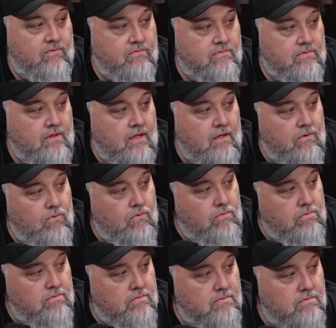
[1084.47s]
no.
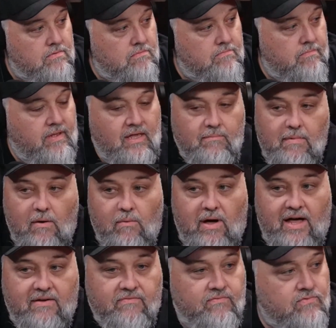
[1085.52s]
Me and my
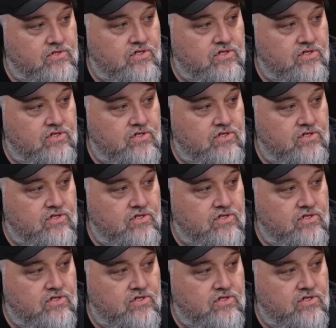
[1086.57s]
wife, 2